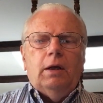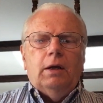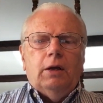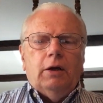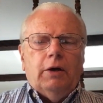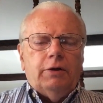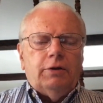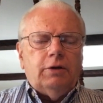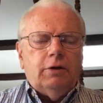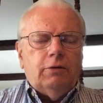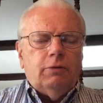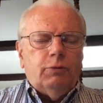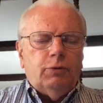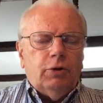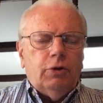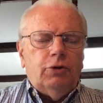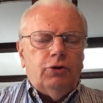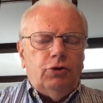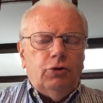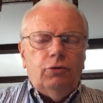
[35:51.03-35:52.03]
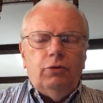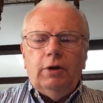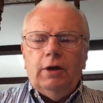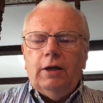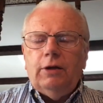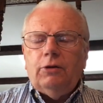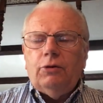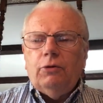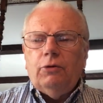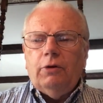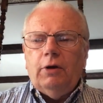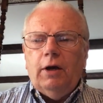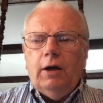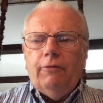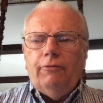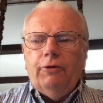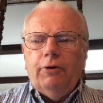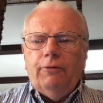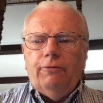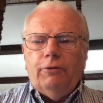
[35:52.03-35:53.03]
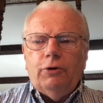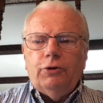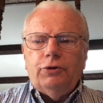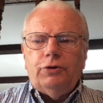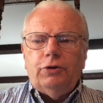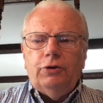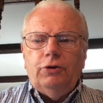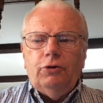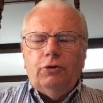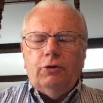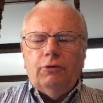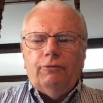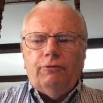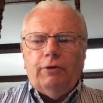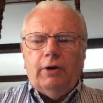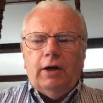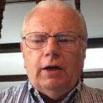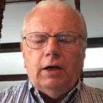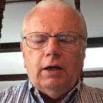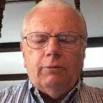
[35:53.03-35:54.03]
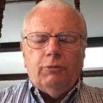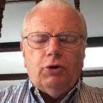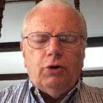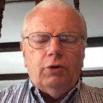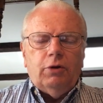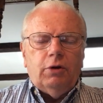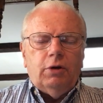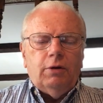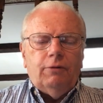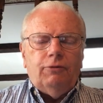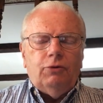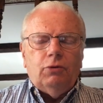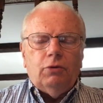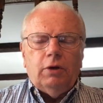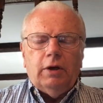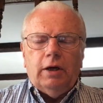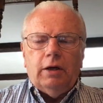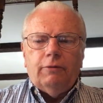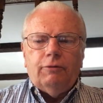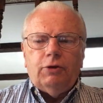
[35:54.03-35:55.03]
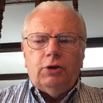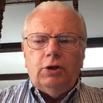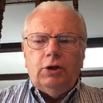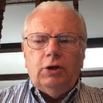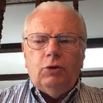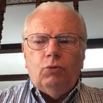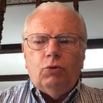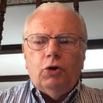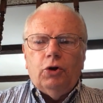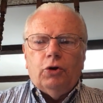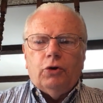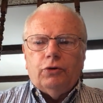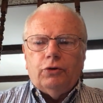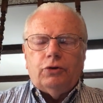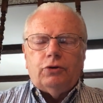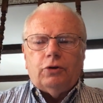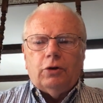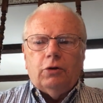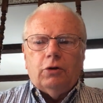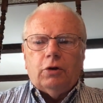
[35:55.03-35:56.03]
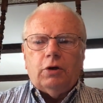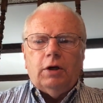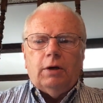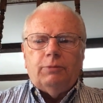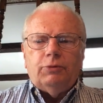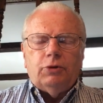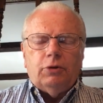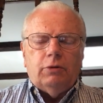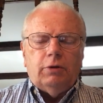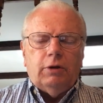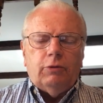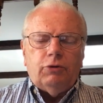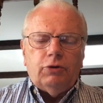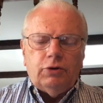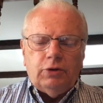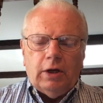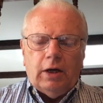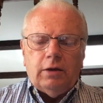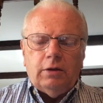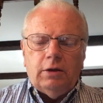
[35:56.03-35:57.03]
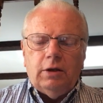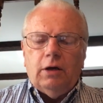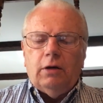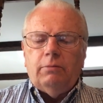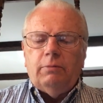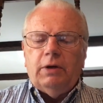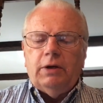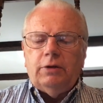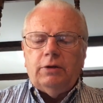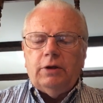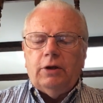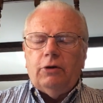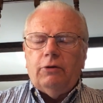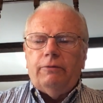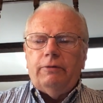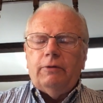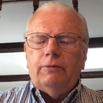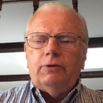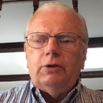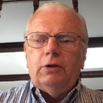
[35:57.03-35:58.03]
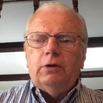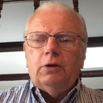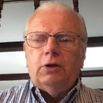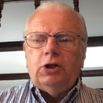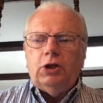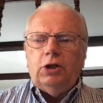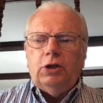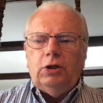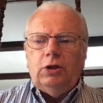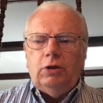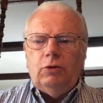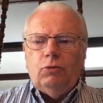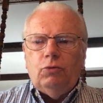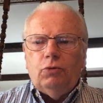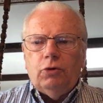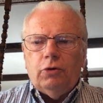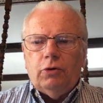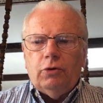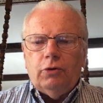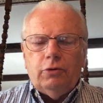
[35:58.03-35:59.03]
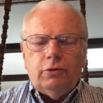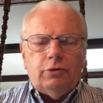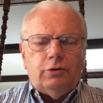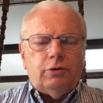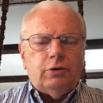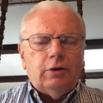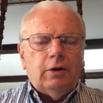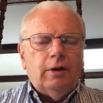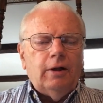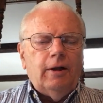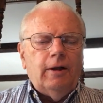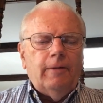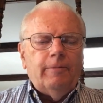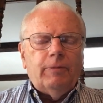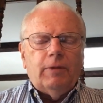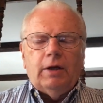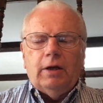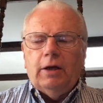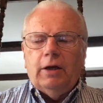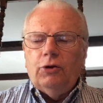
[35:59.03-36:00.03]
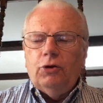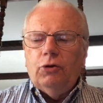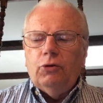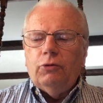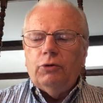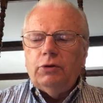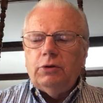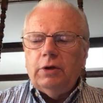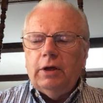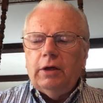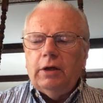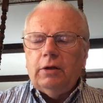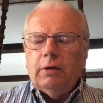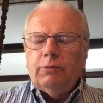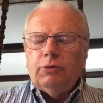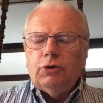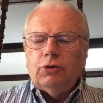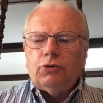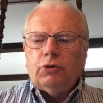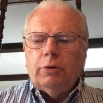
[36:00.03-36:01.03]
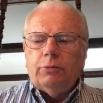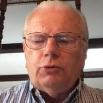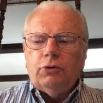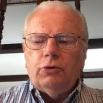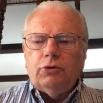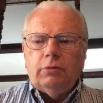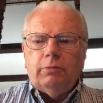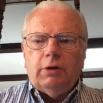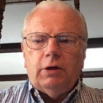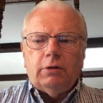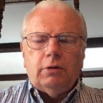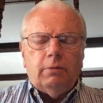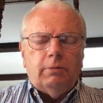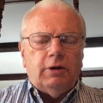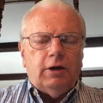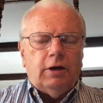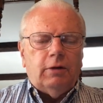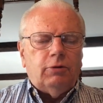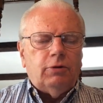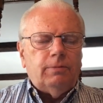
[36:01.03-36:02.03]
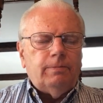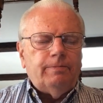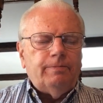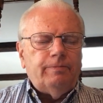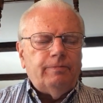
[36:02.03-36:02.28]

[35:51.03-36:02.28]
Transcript: I said, I'm going to do that through every verse that you can find. I'm going to give you a lot of key words to look up. So they would jot down my 10 or 15 key words that I knew would take them to scriptures about the Bible.